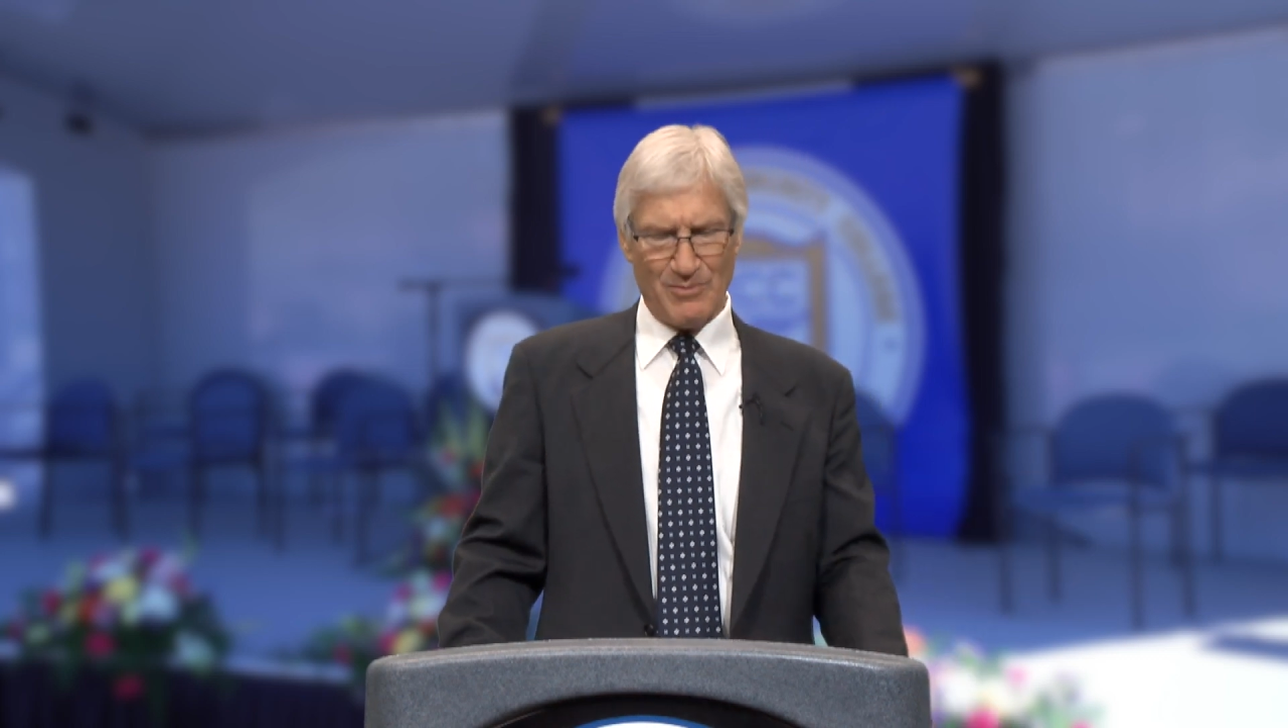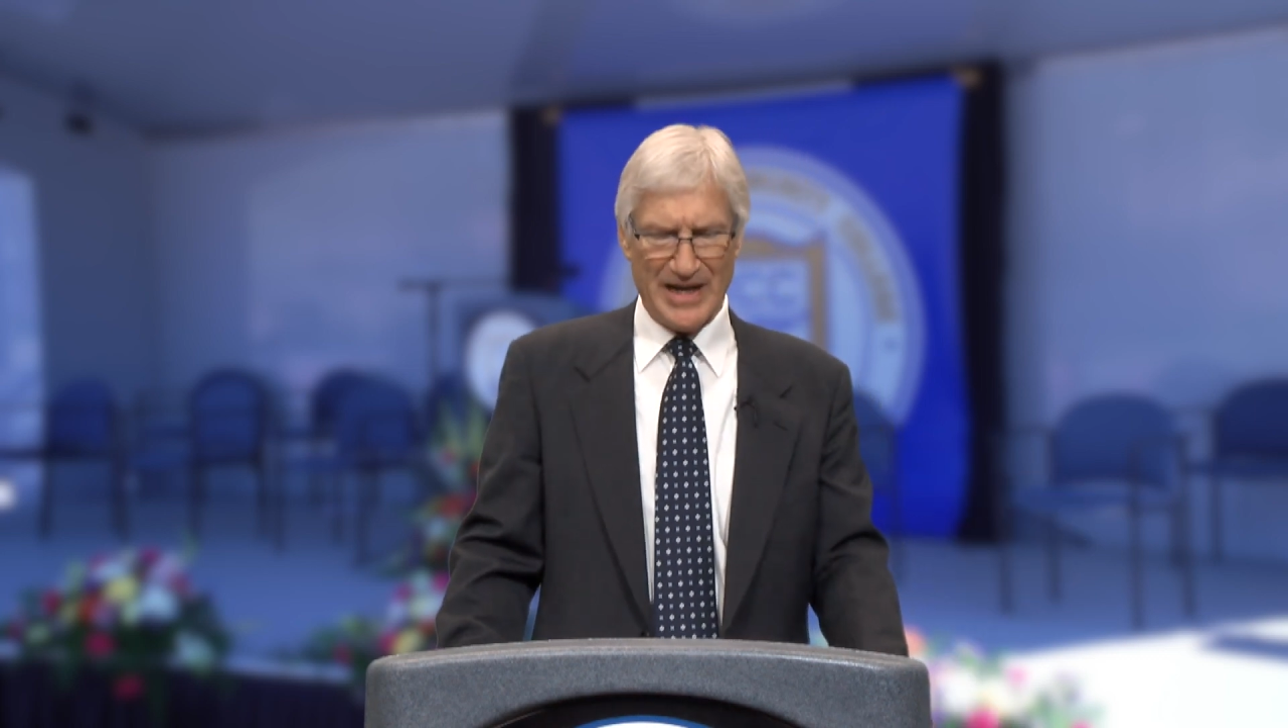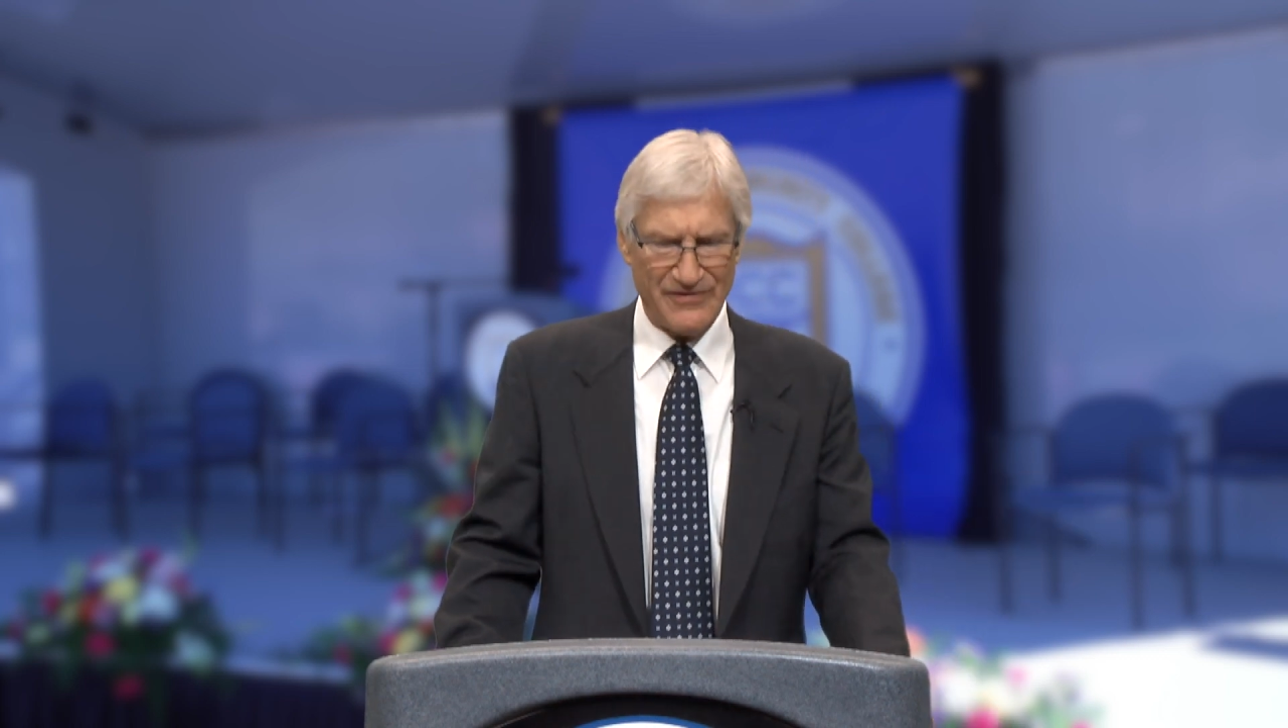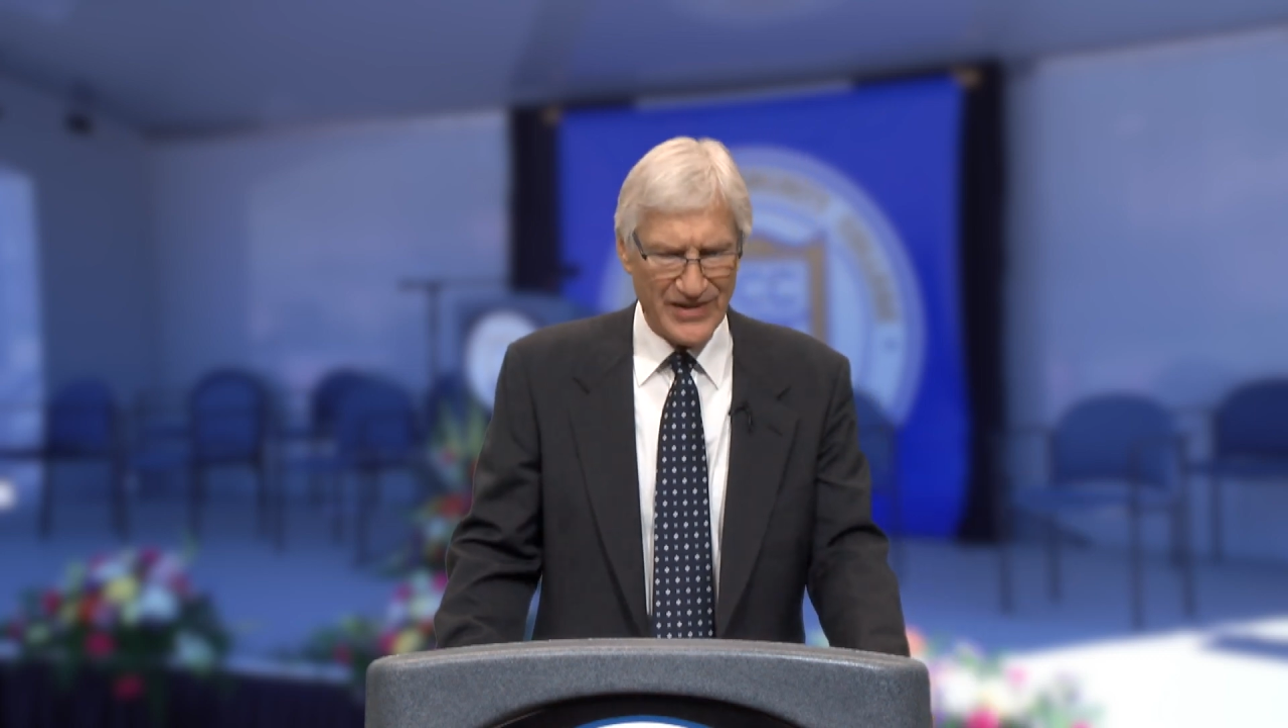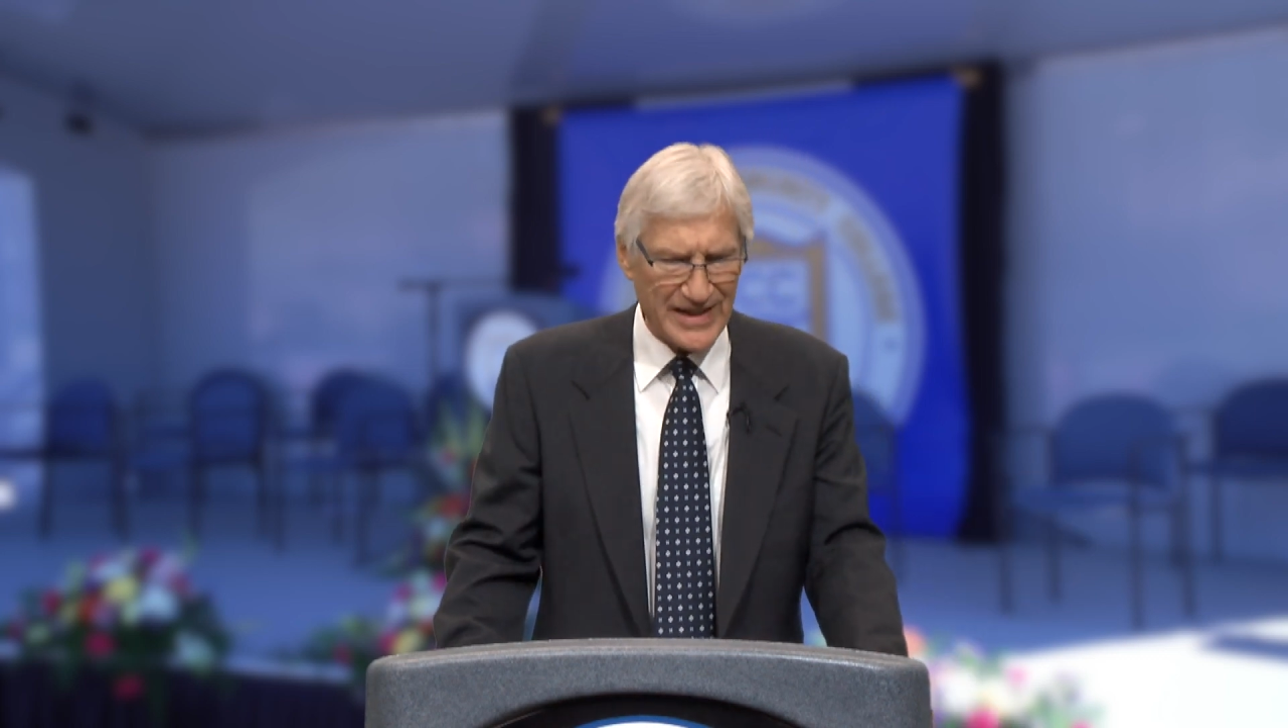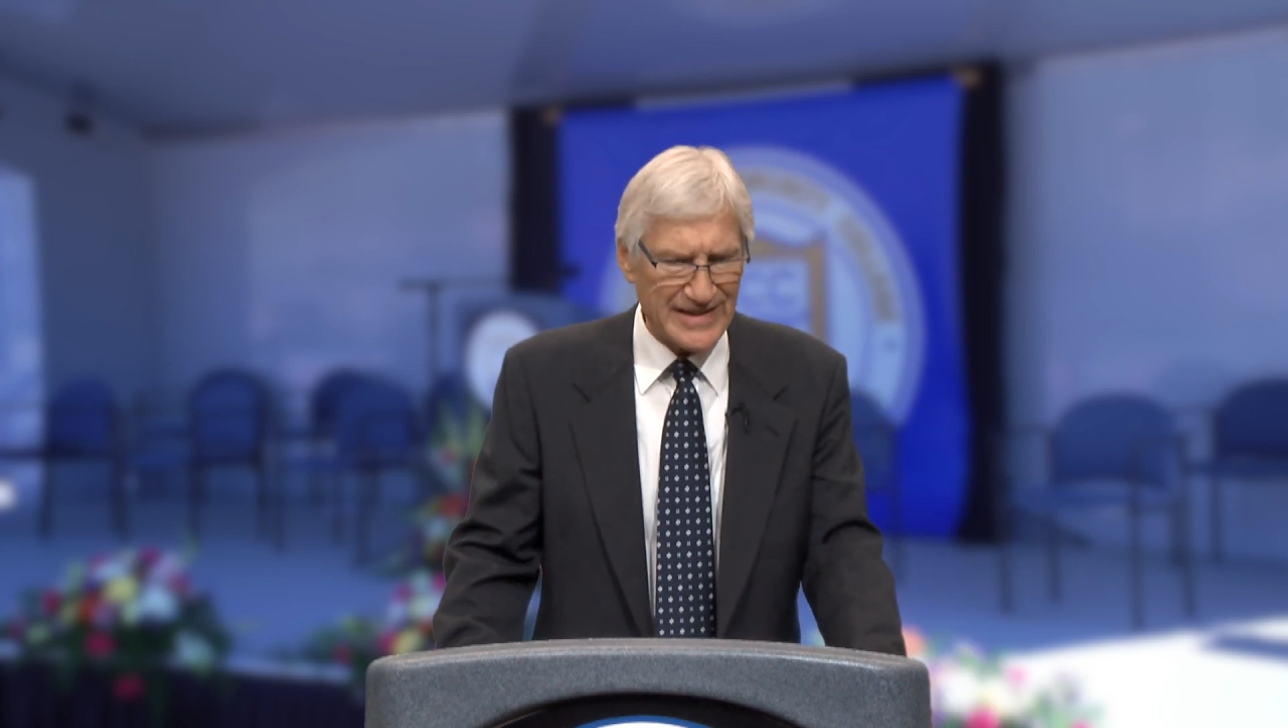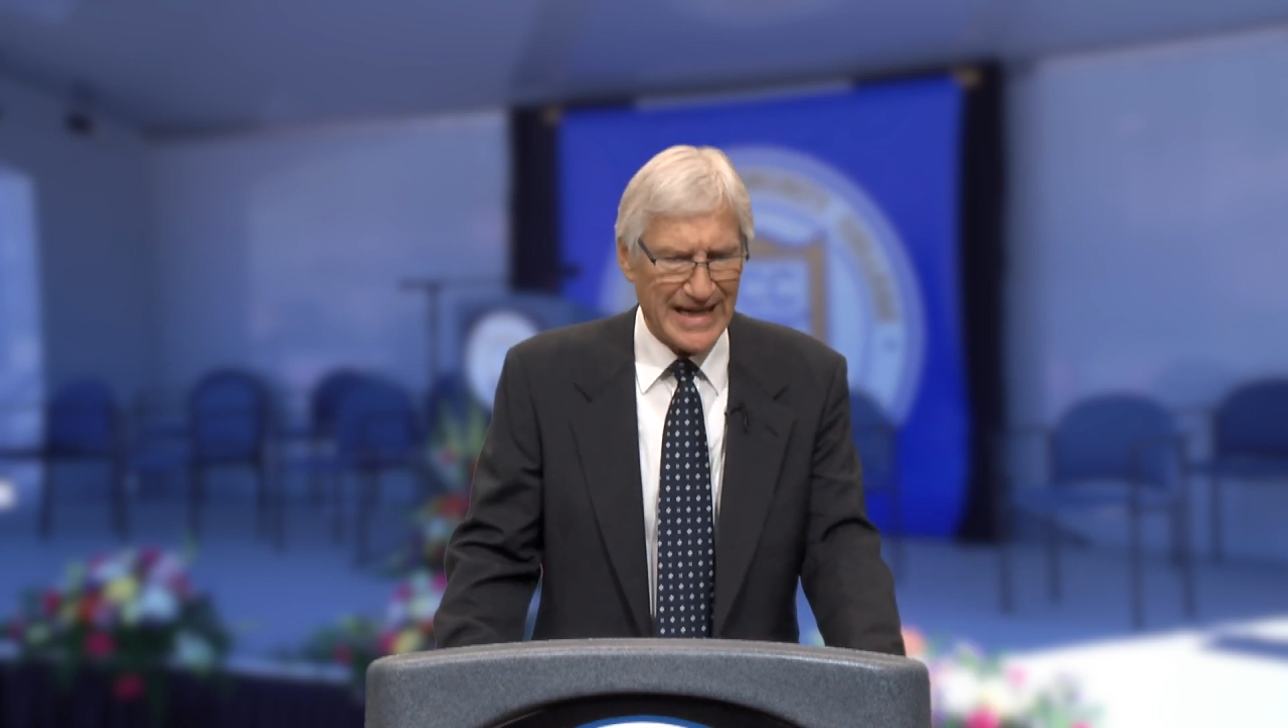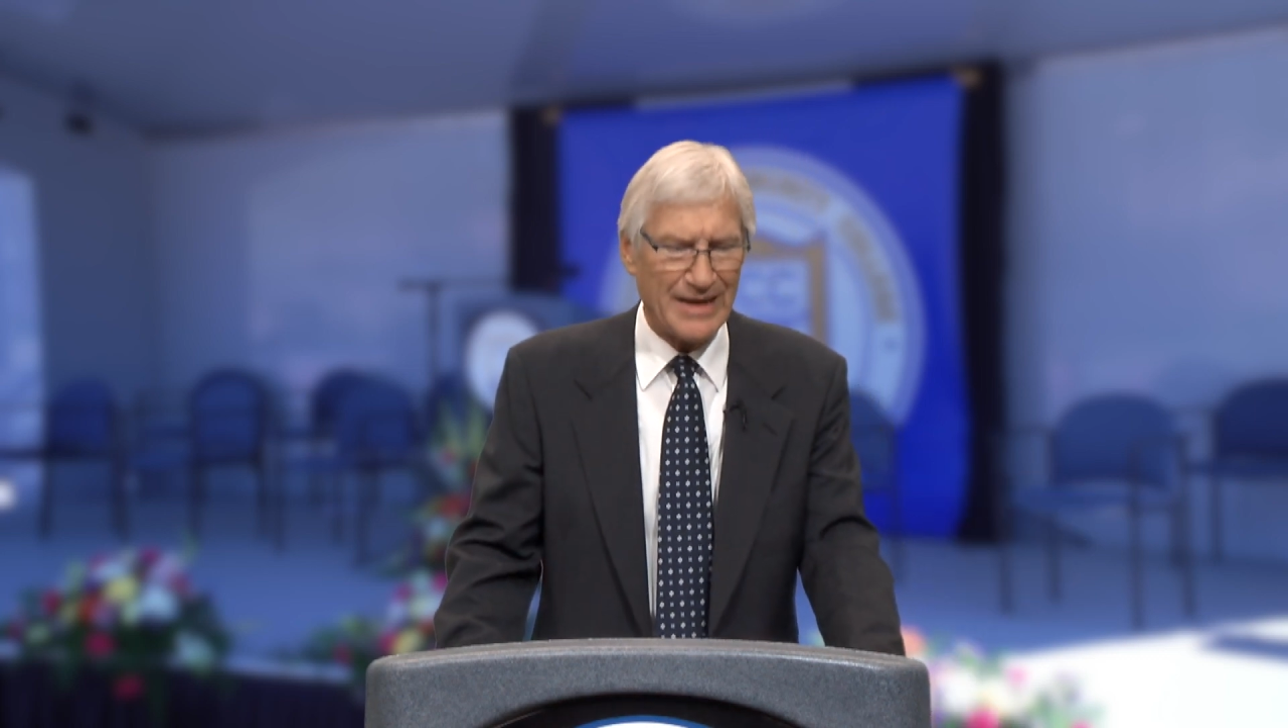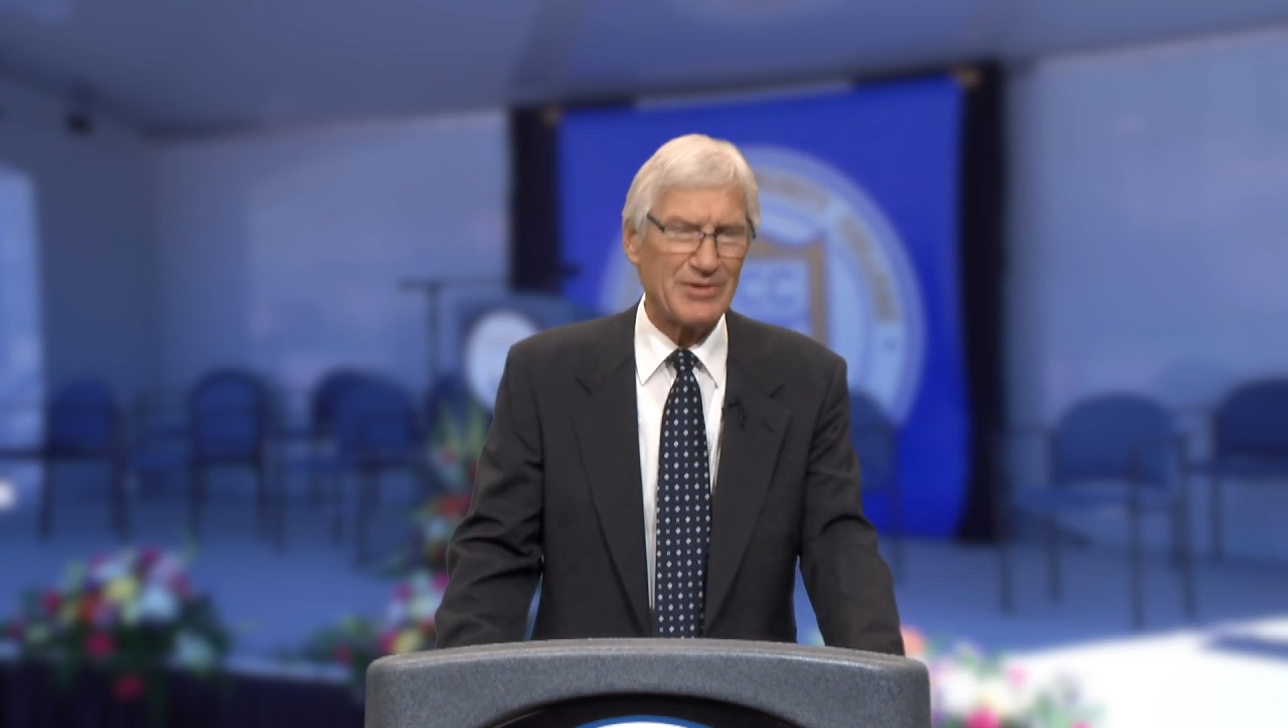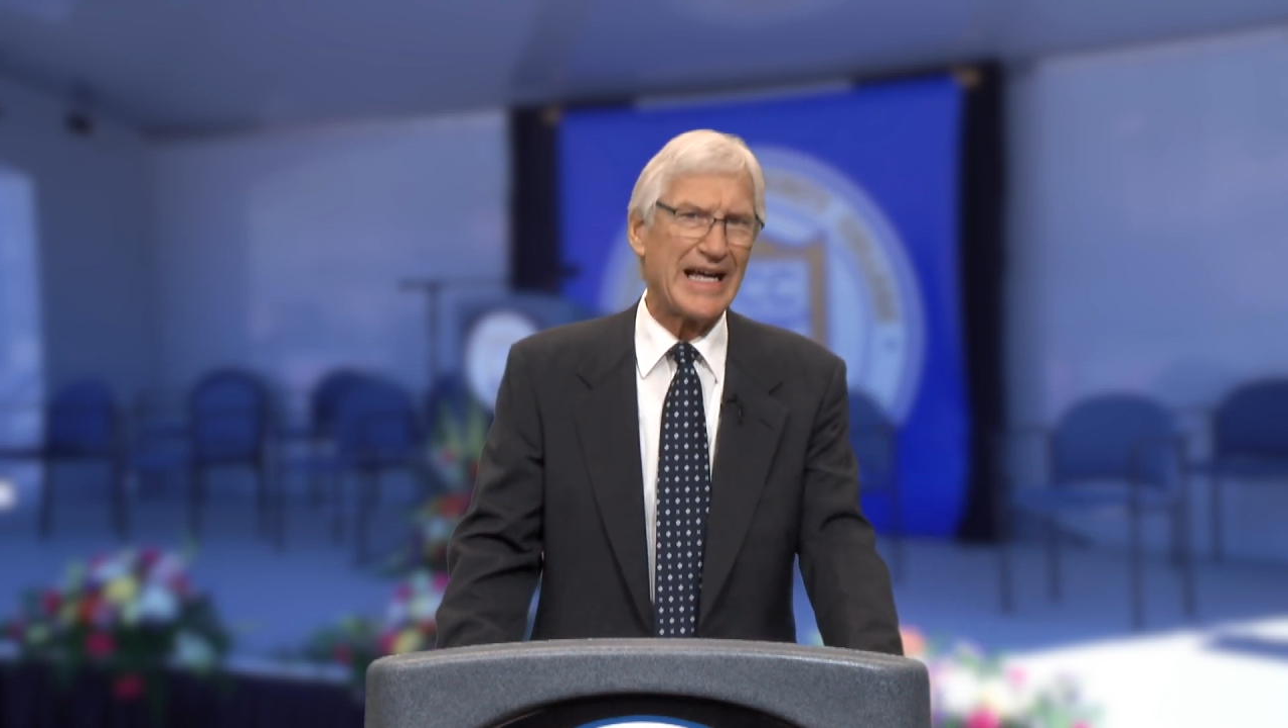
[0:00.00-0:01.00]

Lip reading: my Vietnam